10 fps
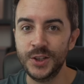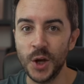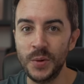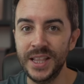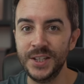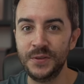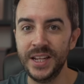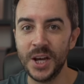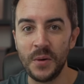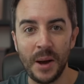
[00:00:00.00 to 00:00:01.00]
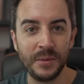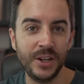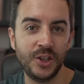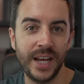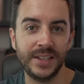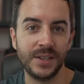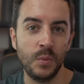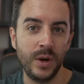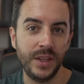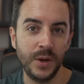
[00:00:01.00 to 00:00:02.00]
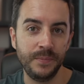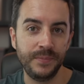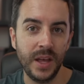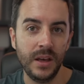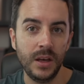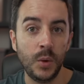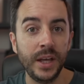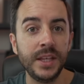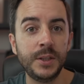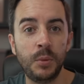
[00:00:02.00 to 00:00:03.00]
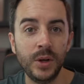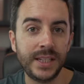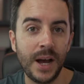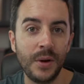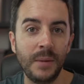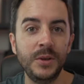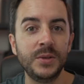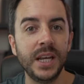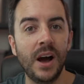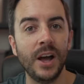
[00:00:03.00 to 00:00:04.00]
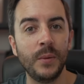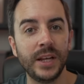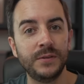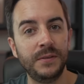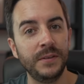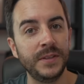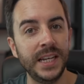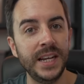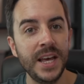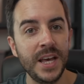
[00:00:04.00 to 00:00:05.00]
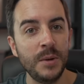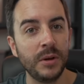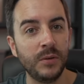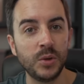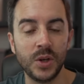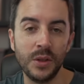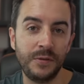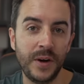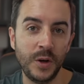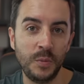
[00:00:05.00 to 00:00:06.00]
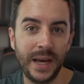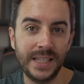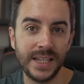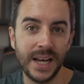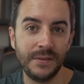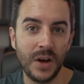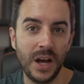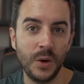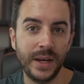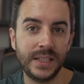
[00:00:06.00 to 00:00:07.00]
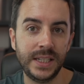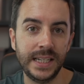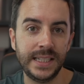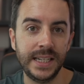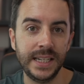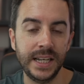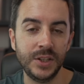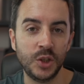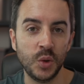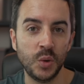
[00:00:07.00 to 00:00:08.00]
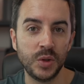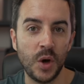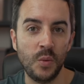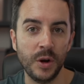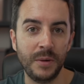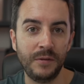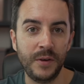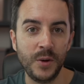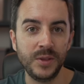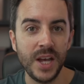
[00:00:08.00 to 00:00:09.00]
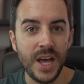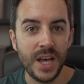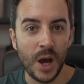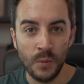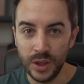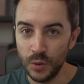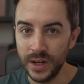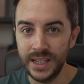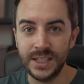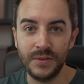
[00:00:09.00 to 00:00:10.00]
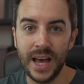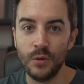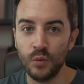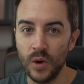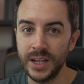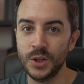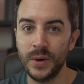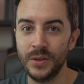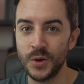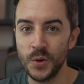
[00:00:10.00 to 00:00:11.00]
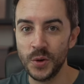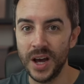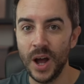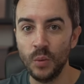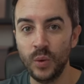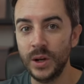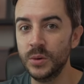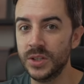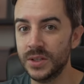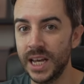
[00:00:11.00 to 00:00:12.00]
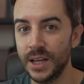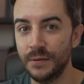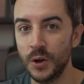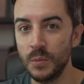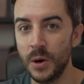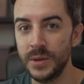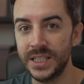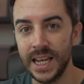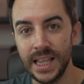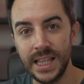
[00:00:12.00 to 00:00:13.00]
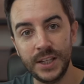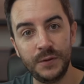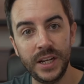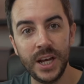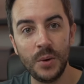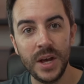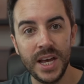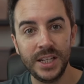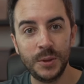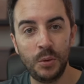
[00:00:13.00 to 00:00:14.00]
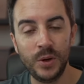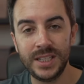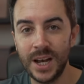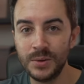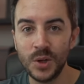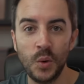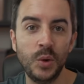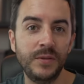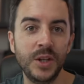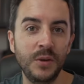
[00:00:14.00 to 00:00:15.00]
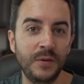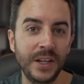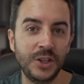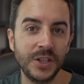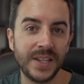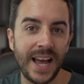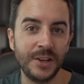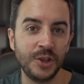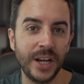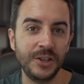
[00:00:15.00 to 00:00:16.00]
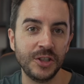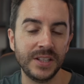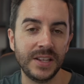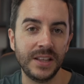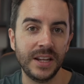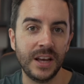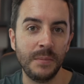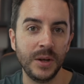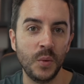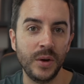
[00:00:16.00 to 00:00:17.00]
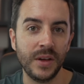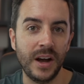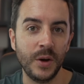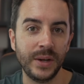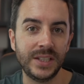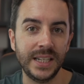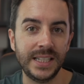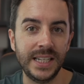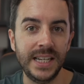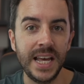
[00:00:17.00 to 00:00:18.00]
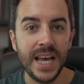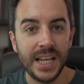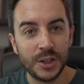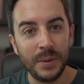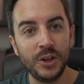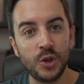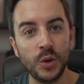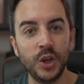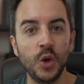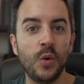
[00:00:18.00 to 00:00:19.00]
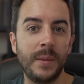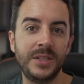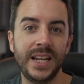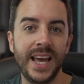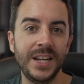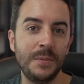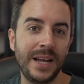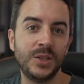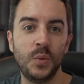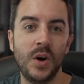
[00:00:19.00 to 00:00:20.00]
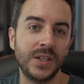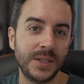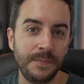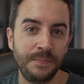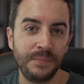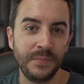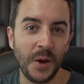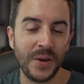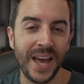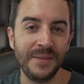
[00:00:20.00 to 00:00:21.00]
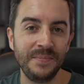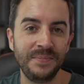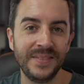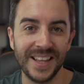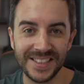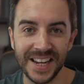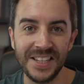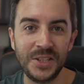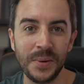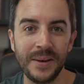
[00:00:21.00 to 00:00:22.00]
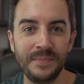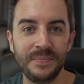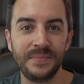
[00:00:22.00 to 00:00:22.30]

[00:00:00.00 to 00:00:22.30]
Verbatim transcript: So in this video, I'm gonna share some with you. Quick thing to point out, I'm using iOS 15, but I've also got the final beta of iOS 16 installed on one of my phones. And with the release of that right around the corner, I will also take a few moments in this video to point out all of the new features and changes that are coming with iOS 16 to make sure that you're up to date no matter what. Okay, let's get into it.